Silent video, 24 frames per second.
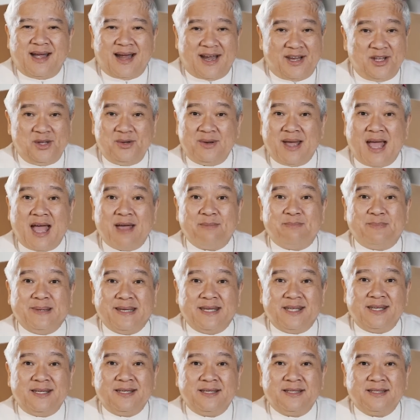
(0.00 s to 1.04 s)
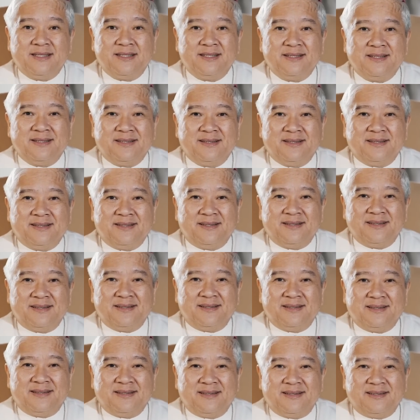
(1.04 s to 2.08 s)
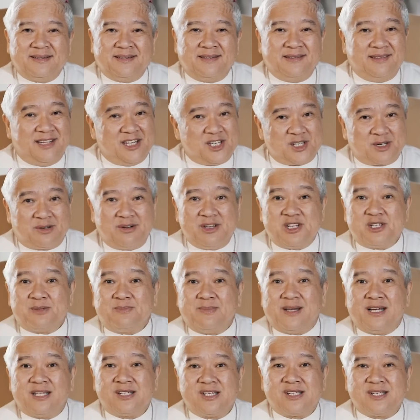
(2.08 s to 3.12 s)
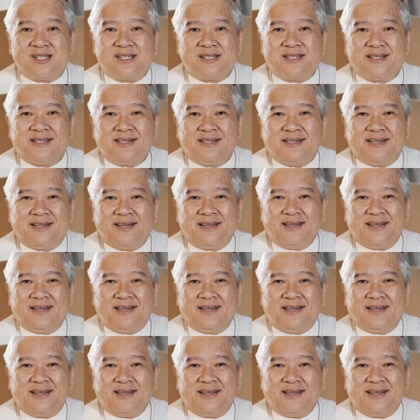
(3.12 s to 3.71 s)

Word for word: are you happy this Christmas?